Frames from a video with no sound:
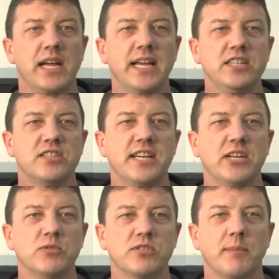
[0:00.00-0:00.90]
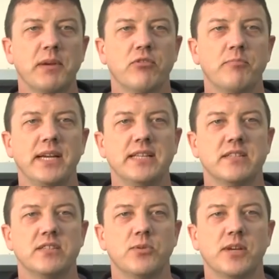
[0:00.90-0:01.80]
Each sequence can be
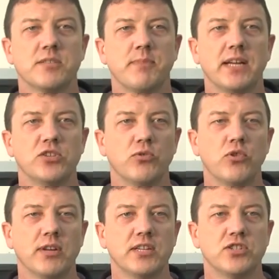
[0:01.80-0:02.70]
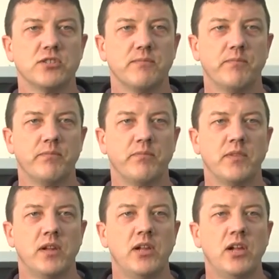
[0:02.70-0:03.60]
repeated to expand your knowledge.
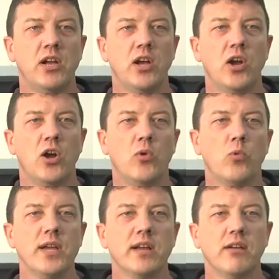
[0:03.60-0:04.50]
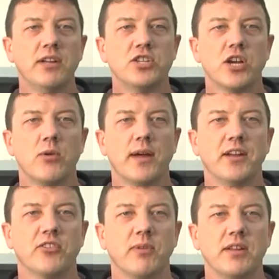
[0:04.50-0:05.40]
We can only show
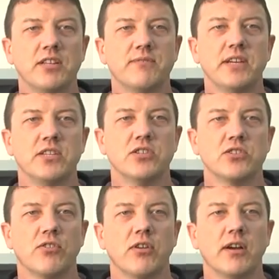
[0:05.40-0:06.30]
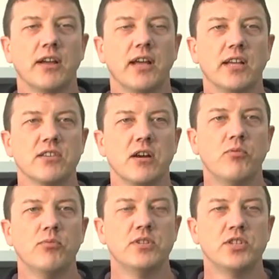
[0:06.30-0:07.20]
and explain these features on our
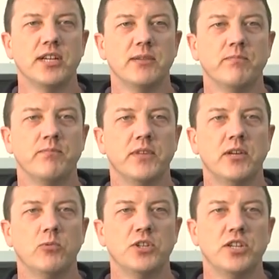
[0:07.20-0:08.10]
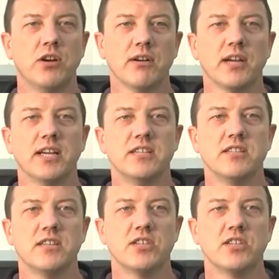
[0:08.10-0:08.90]
example machine, which in our case is